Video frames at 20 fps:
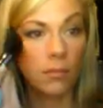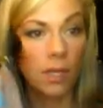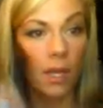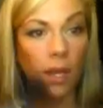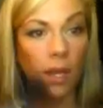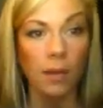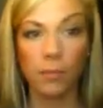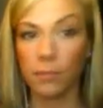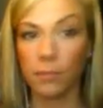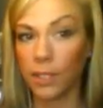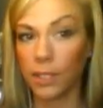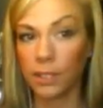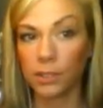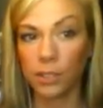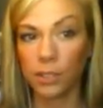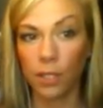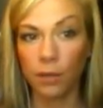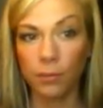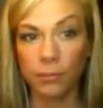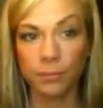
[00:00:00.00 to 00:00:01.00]
Okay, like
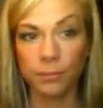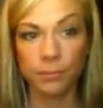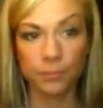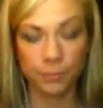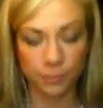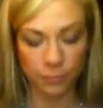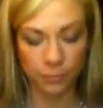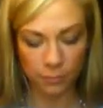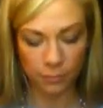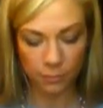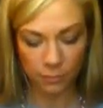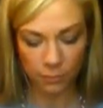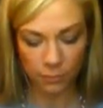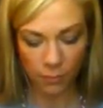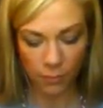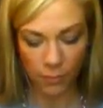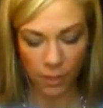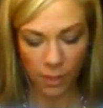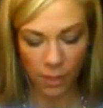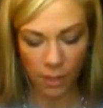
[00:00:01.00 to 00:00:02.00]
so.
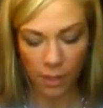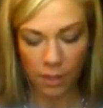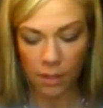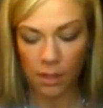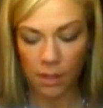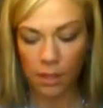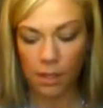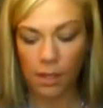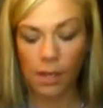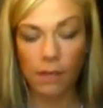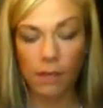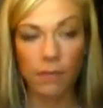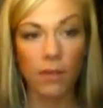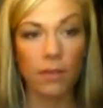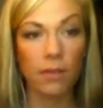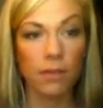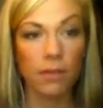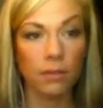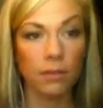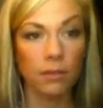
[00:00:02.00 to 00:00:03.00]
And
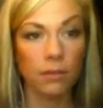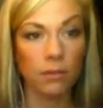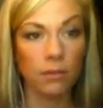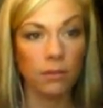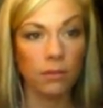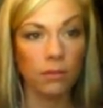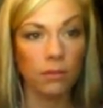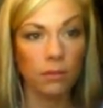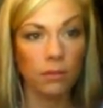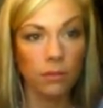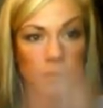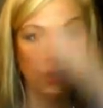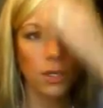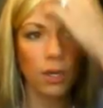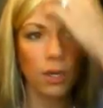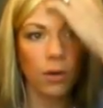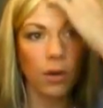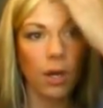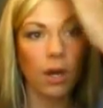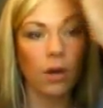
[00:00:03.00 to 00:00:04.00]
then,
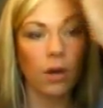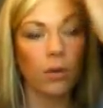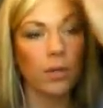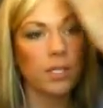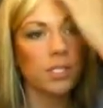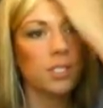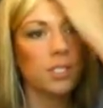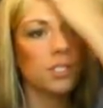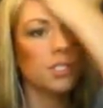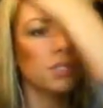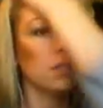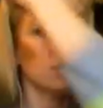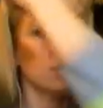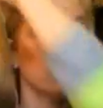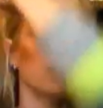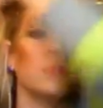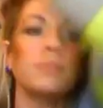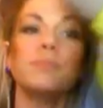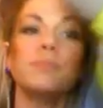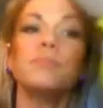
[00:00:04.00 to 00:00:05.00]
I always
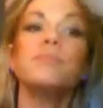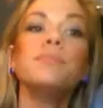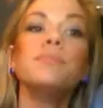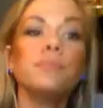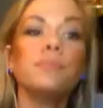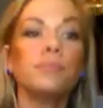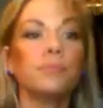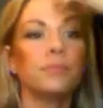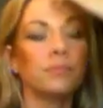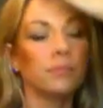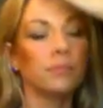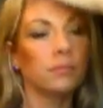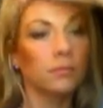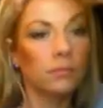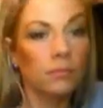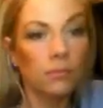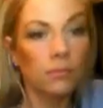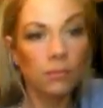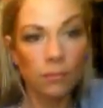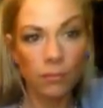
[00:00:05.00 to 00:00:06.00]
do
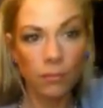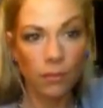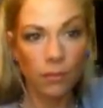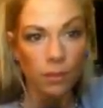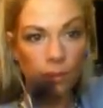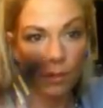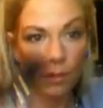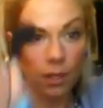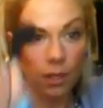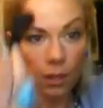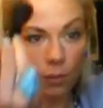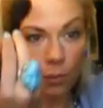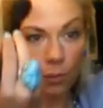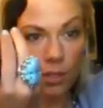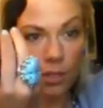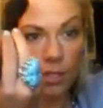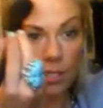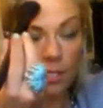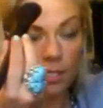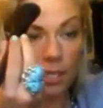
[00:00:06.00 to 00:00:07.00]
it where
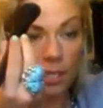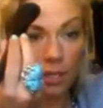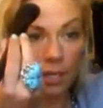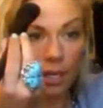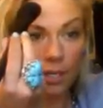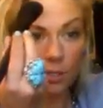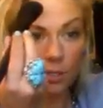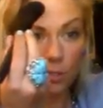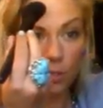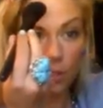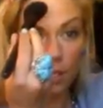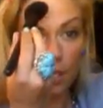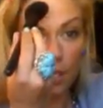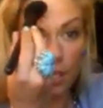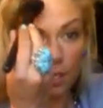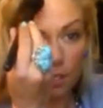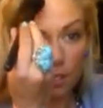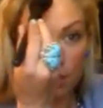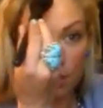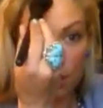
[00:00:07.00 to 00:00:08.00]
the sun naturally hits,